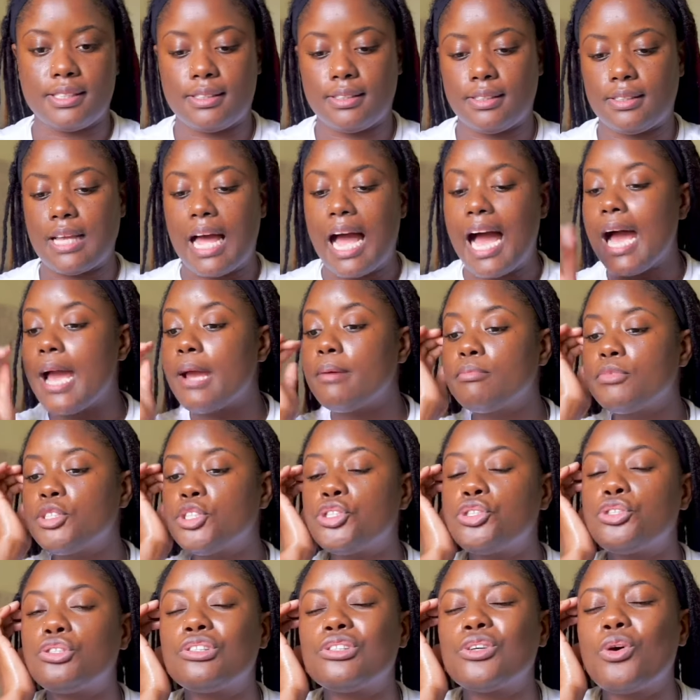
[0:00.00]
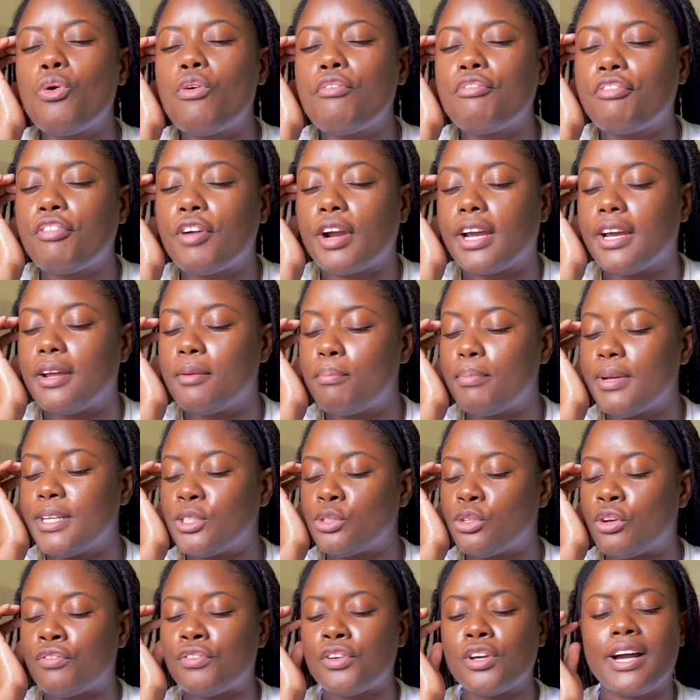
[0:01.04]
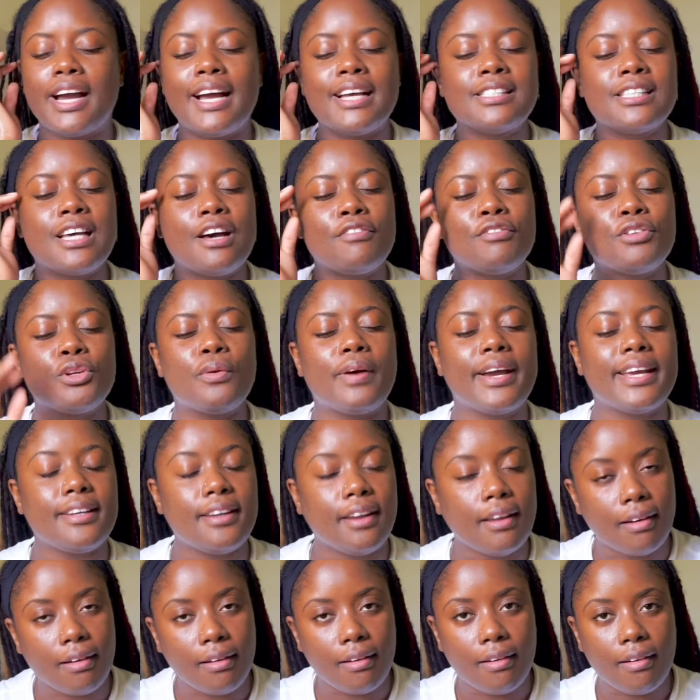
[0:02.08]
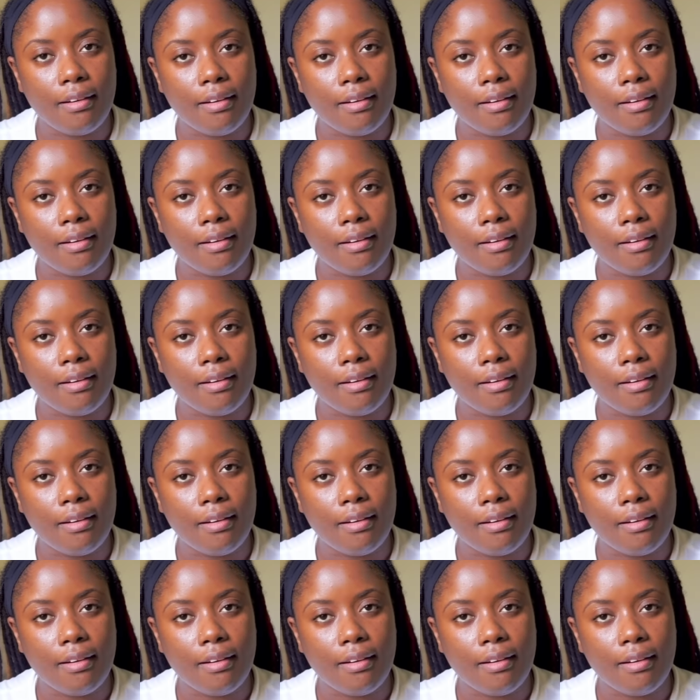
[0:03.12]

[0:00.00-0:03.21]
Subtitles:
I'm so freaking pissed off. You guys have no idea.